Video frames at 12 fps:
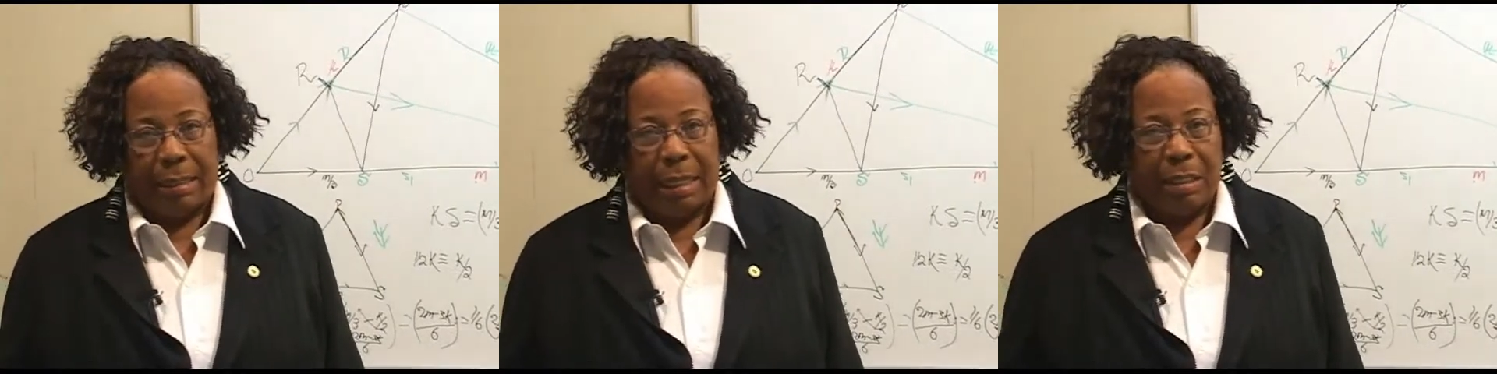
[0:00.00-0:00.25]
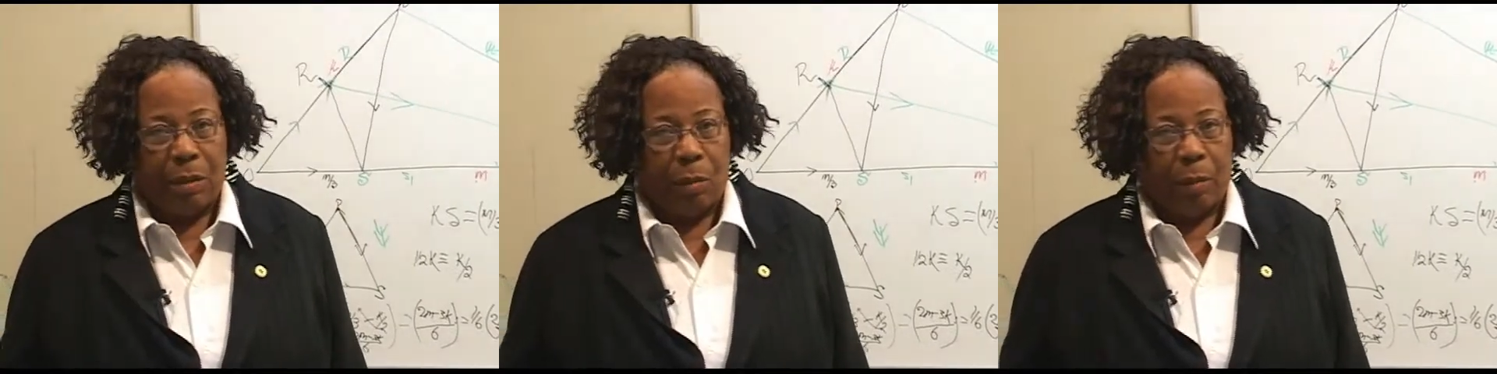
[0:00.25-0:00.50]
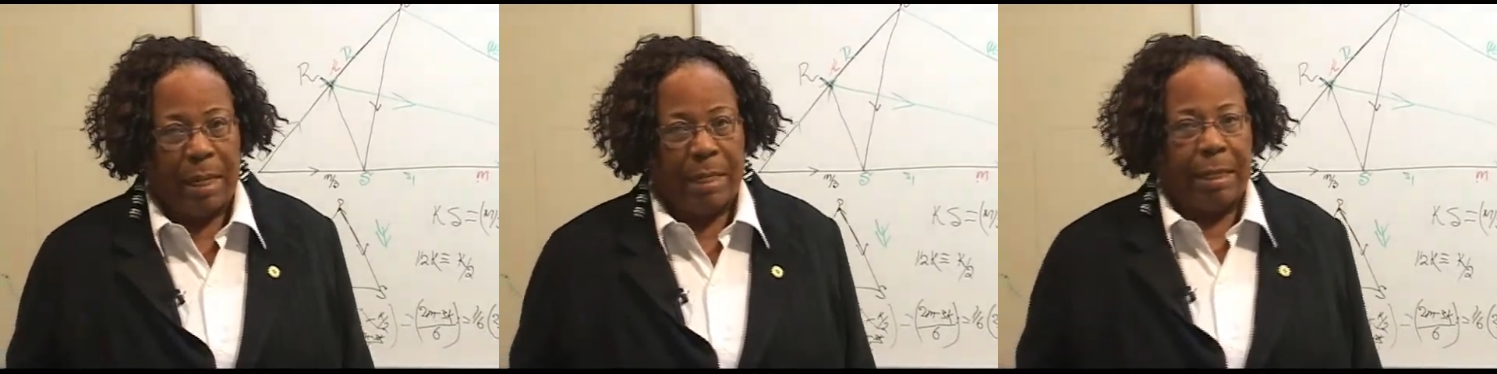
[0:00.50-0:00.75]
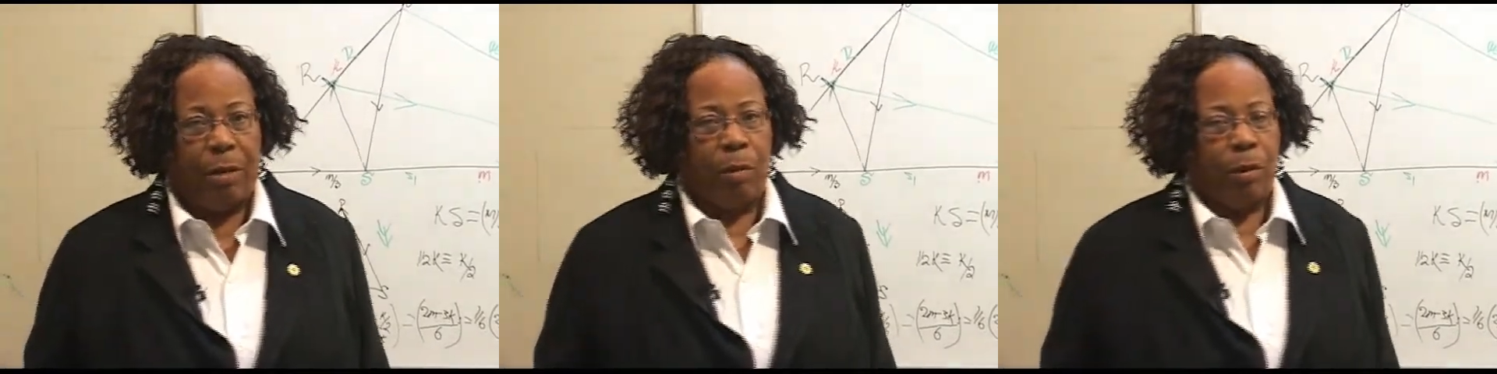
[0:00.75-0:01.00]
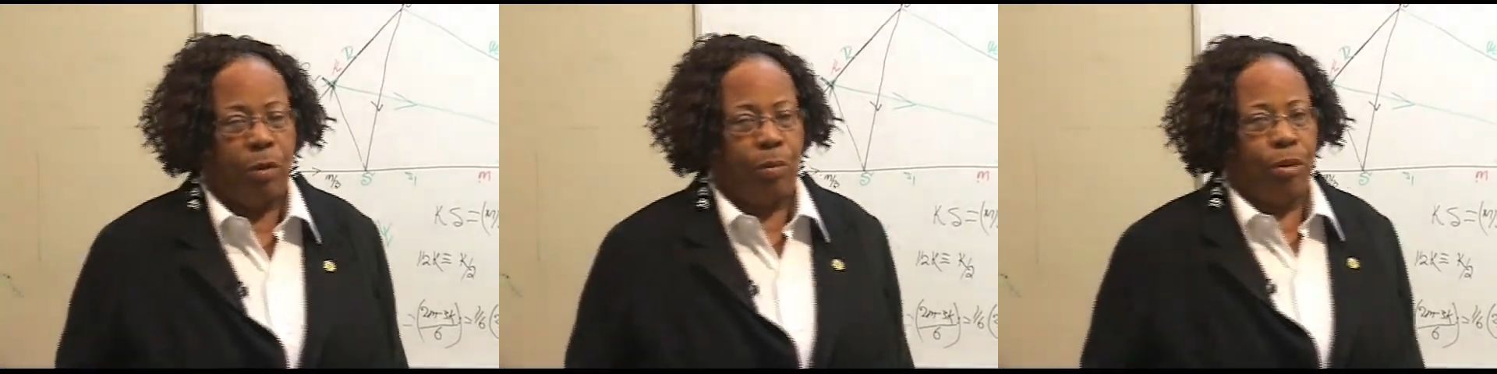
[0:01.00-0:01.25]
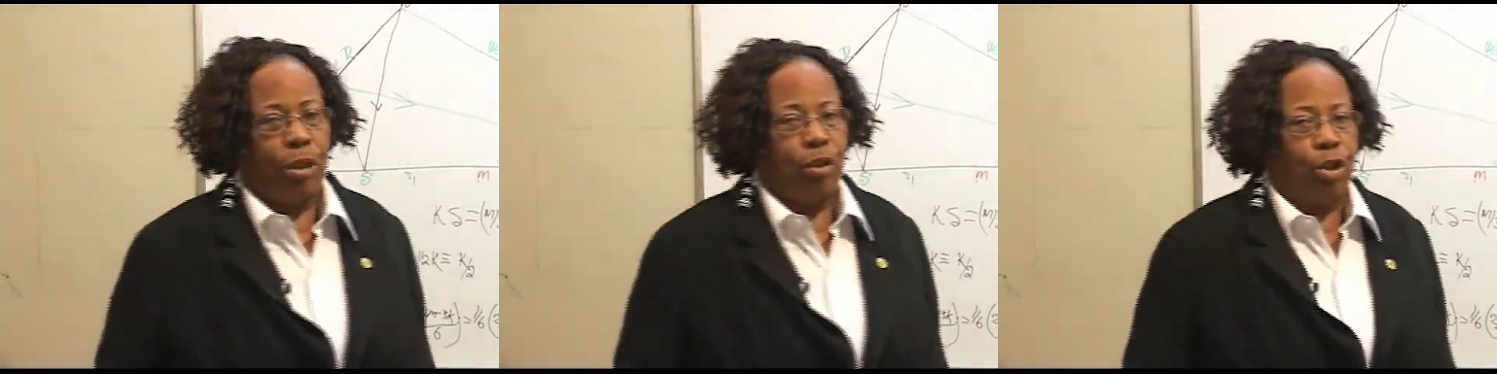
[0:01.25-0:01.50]
That's the whole idea I want to
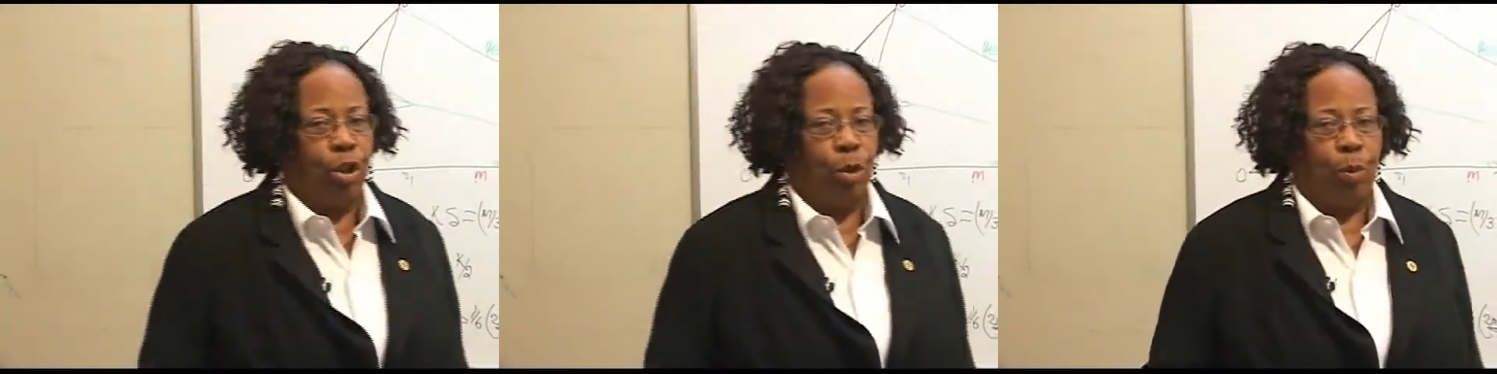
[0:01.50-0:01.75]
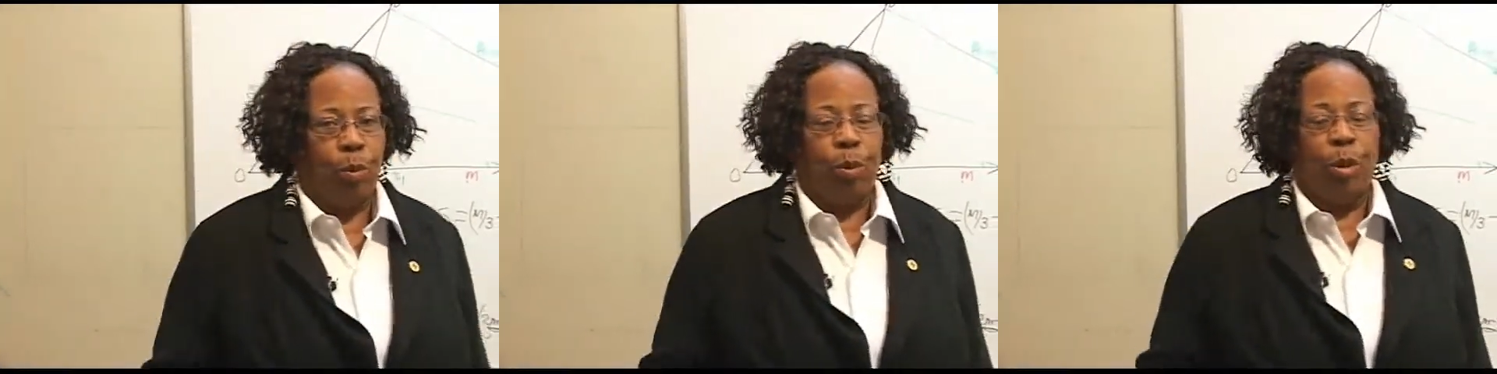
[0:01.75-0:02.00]
bring to you.